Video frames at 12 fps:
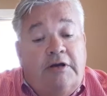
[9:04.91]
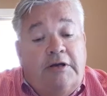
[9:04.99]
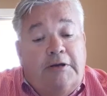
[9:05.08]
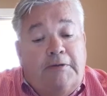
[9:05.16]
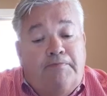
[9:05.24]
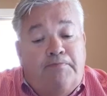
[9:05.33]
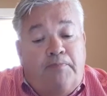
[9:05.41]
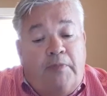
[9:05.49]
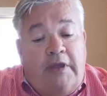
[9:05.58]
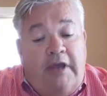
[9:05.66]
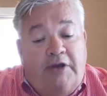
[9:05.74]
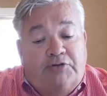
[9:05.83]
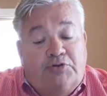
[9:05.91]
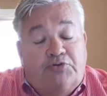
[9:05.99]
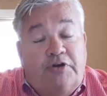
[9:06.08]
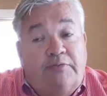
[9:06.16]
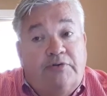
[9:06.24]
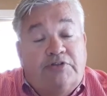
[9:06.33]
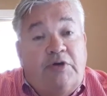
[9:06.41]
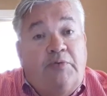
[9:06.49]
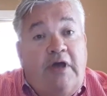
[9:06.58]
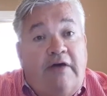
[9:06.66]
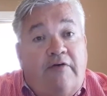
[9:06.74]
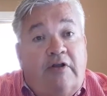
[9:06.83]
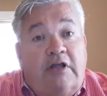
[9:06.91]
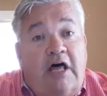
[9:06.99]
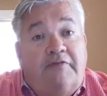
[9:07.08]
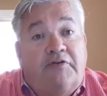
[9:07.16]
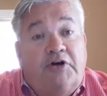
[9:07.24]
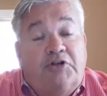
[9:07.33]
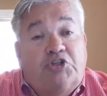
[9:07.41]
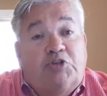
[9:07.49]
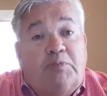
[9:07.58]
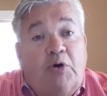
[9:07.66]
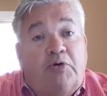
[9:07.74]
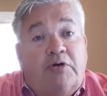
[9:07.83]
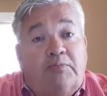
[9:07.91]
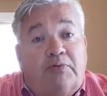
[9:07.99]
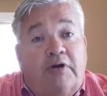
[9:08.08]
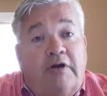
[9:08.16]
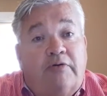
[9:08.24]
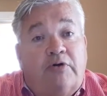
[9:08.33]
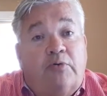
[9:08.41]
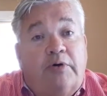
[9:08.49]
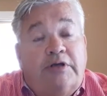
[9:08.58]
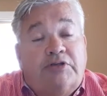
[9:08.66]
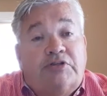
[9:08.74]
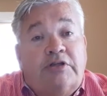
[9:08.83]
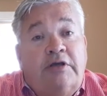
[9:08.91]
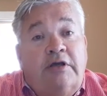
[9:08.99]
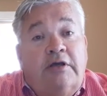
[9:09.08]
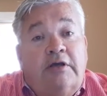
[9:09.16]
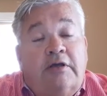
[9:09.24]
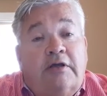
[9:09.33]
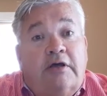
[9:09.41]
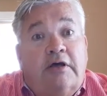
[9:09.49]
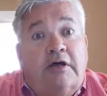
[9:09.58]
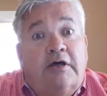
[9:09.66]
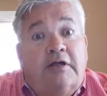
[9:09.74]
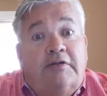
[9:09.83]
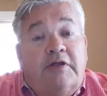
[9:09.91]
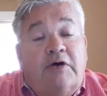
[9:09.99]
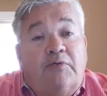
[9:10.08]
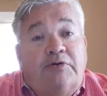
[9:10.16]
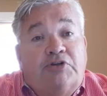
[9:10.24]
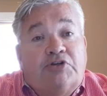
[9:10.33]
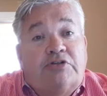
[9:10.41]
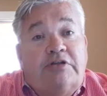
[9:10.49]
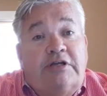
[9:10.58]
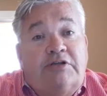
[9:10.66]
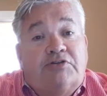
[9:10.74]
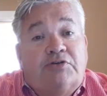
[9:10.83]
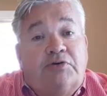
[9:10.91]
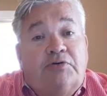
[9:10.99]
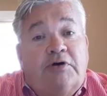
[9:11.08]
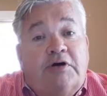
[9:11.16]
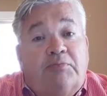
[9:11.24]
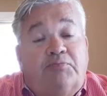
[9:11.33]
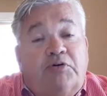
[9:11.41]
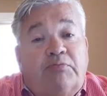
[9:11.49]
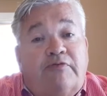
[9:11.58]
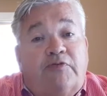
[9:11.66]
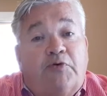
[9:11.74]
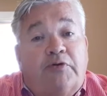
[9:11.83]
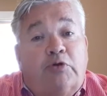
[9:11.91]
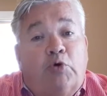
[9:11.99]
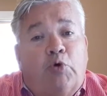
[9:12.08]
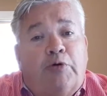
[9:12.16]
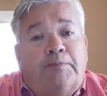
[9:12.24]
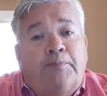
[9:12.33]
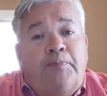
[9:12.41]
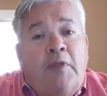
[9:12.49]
um, cancer treatment. So we have a lot of unspoken prayer requests that we just need to put before the Lord.